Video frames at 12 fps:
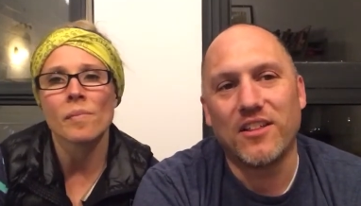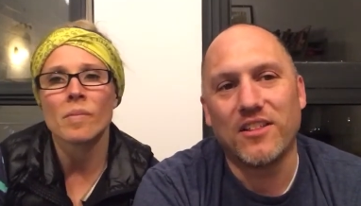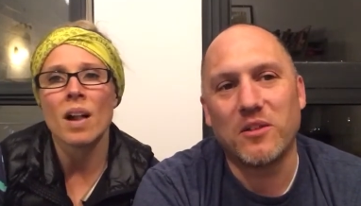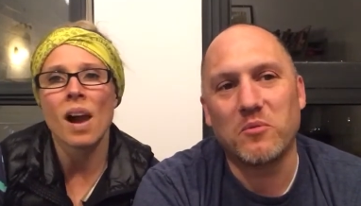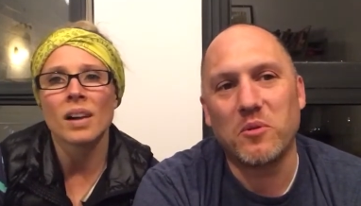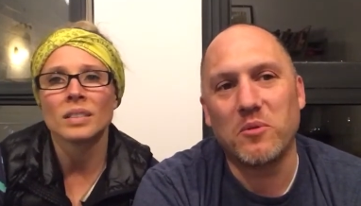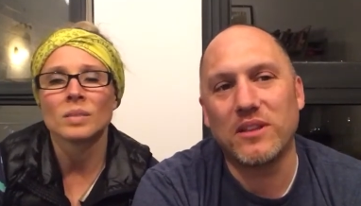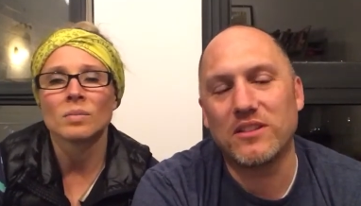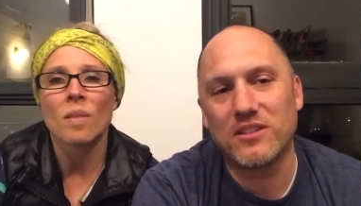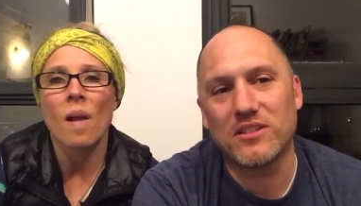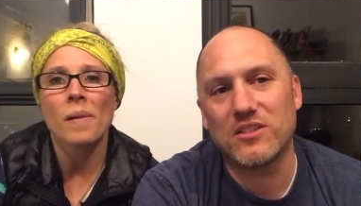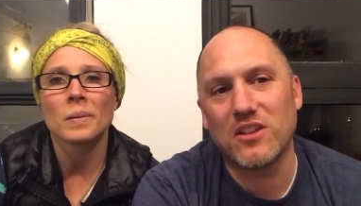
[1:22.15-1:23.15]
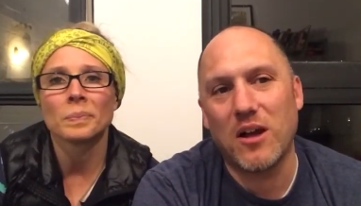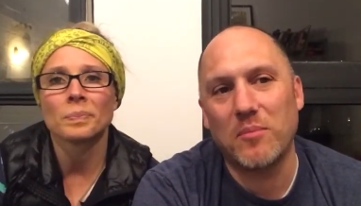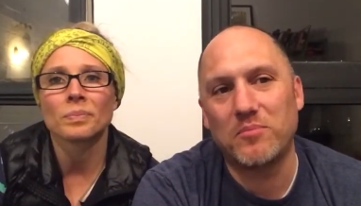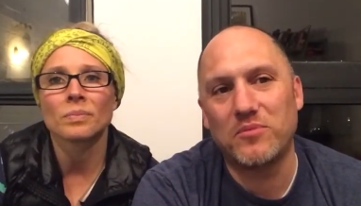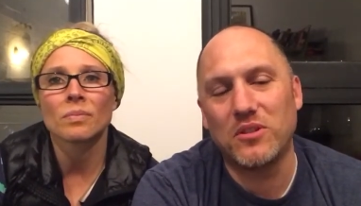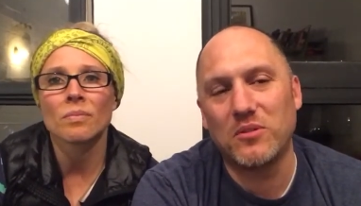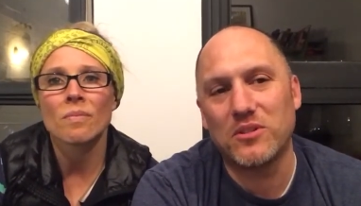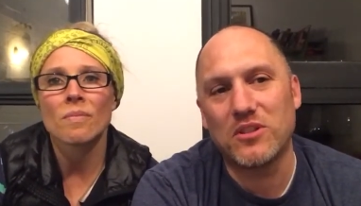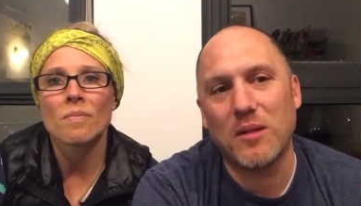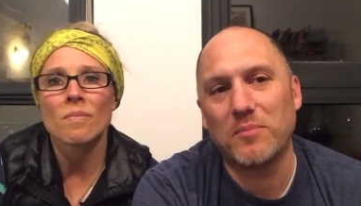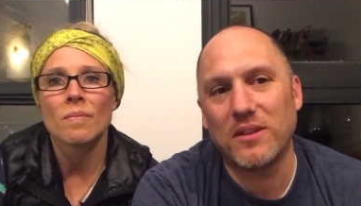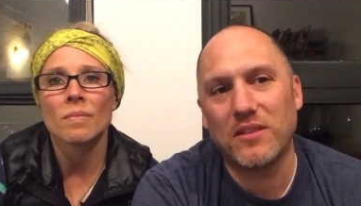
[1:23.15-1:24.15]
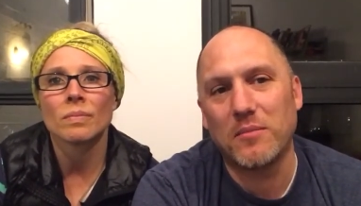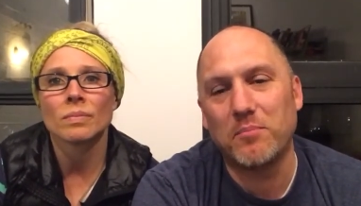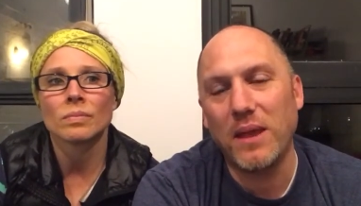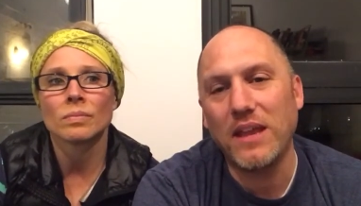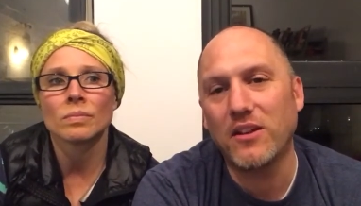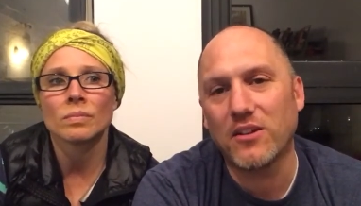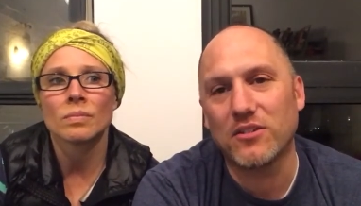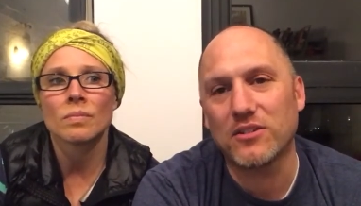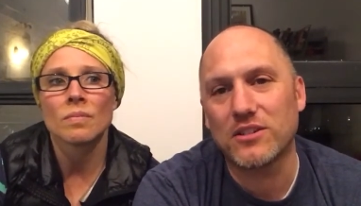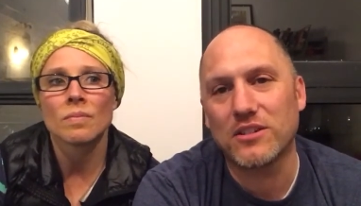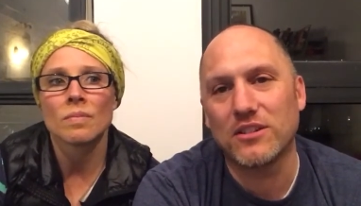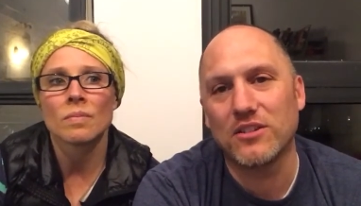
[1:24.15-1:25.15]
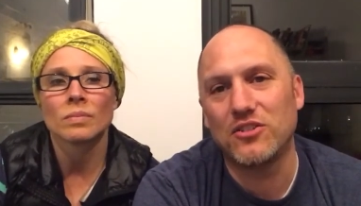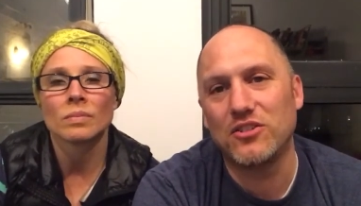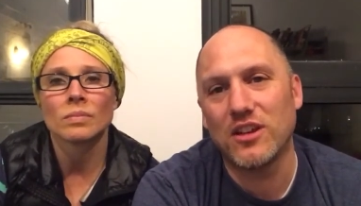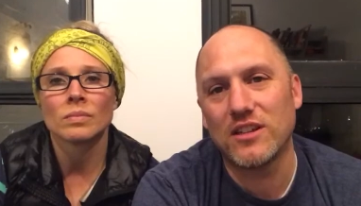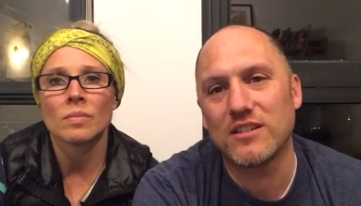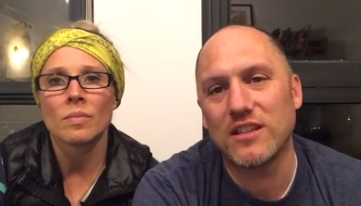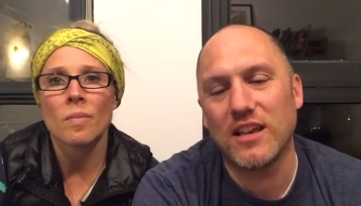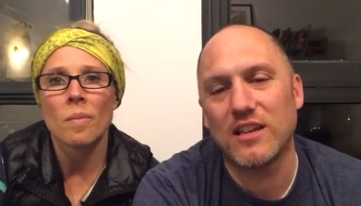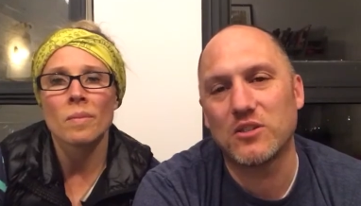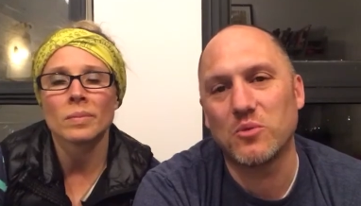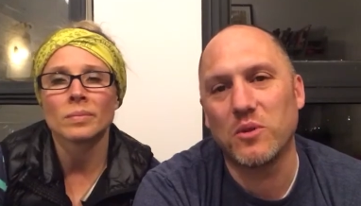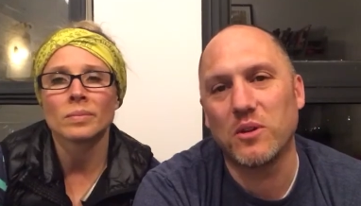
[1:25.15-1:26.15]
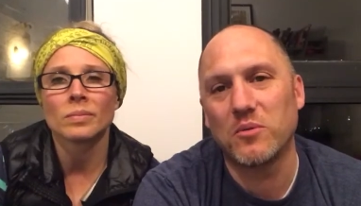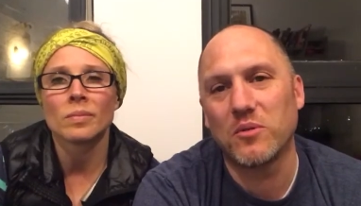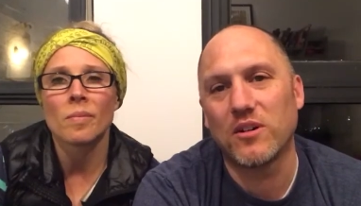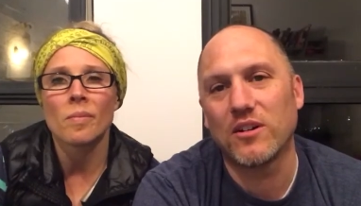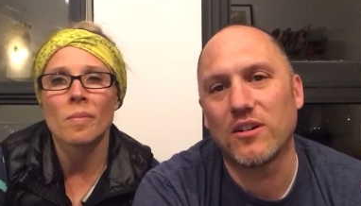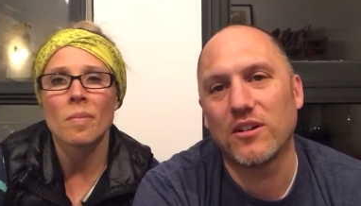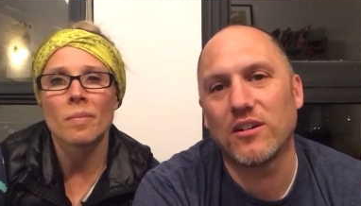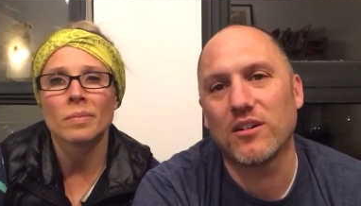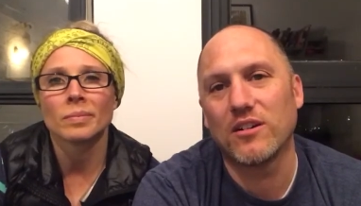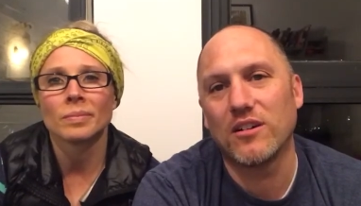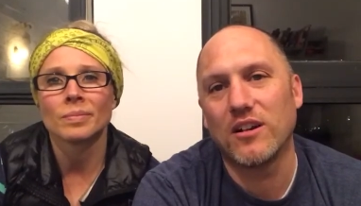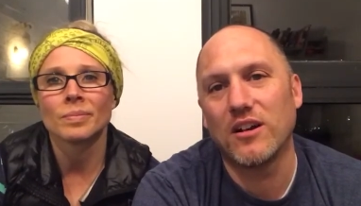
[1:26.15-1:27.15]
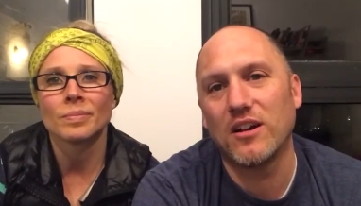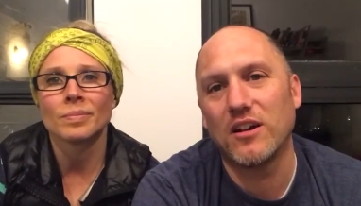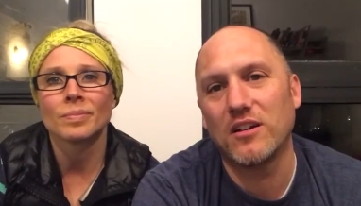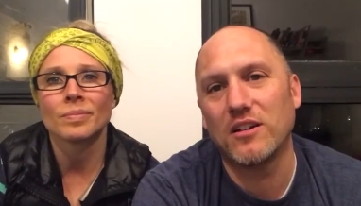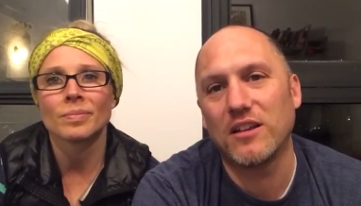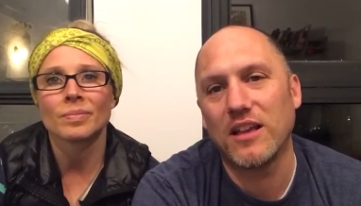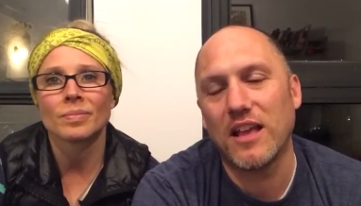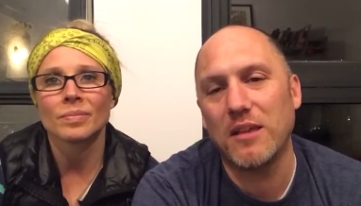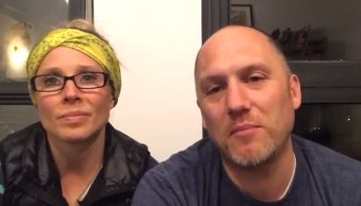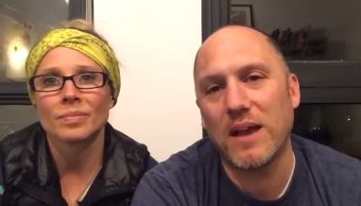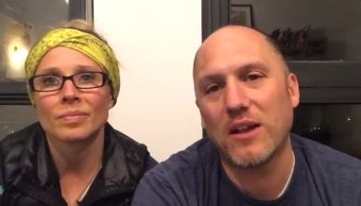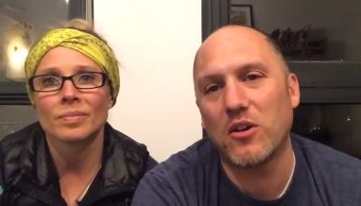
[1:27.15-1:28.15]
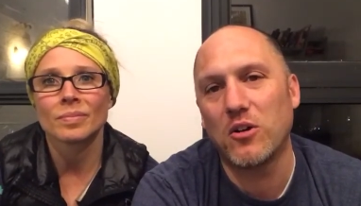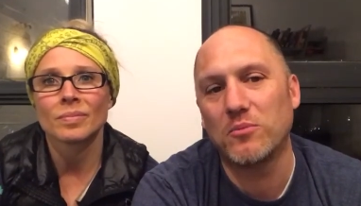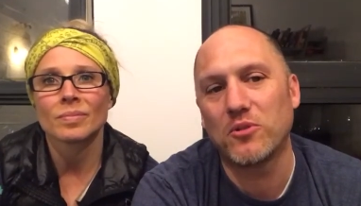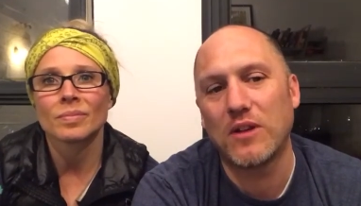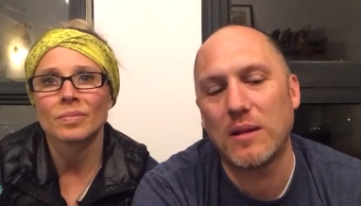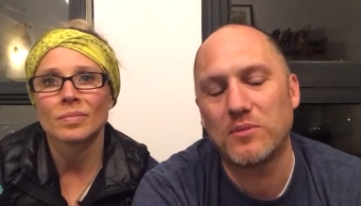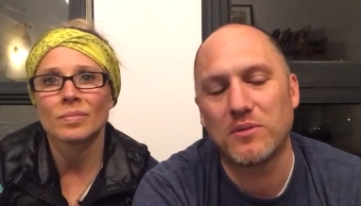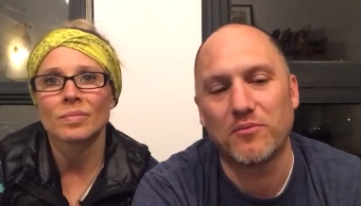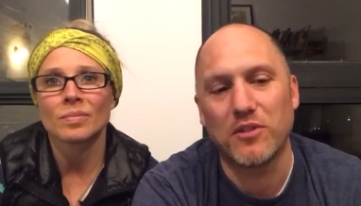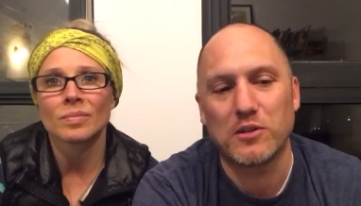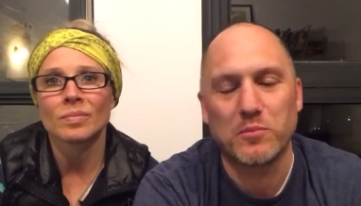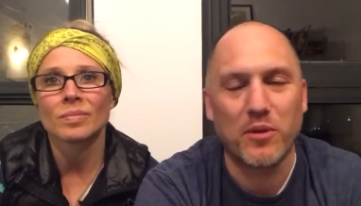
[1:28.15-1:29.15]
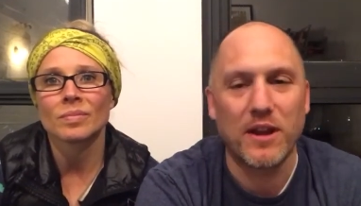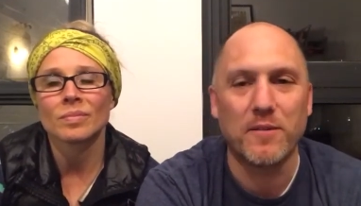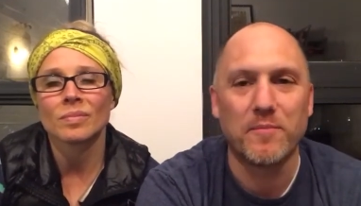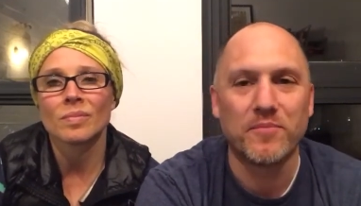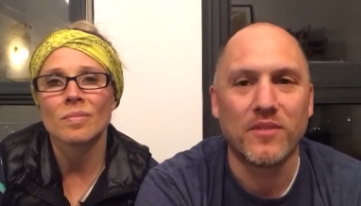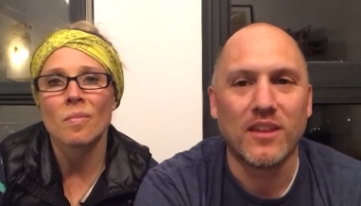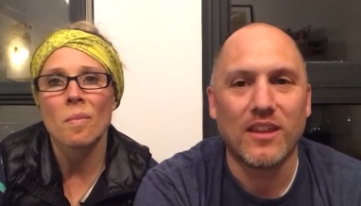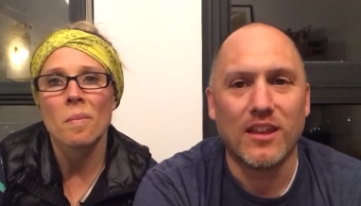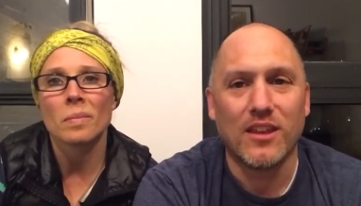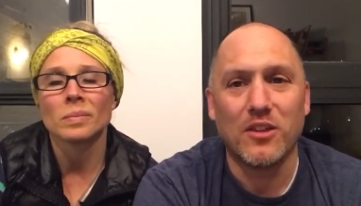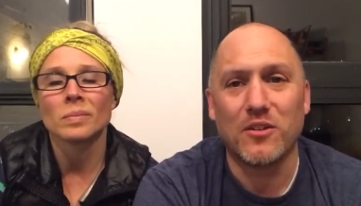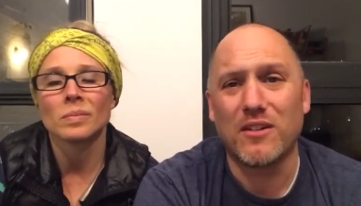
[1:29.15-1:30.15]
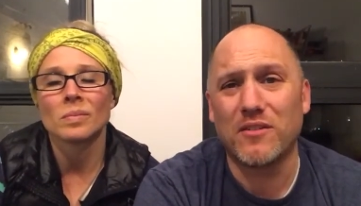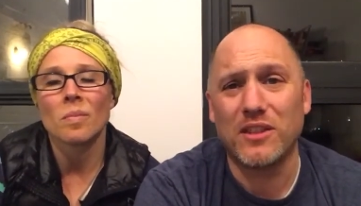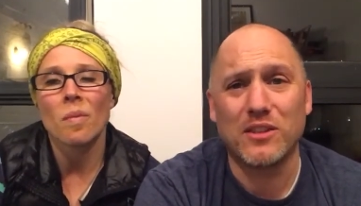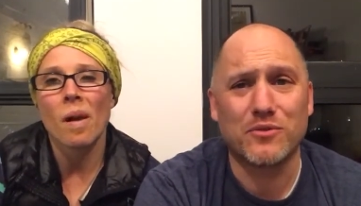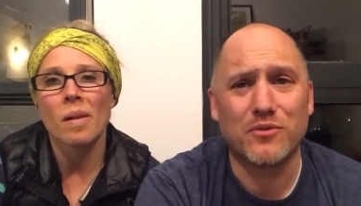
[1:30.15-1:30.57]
Speaker 1: then we went to stop, we stopped at the baker's just as we were uh, heading back home to grab some fresh bread. You know, and everything's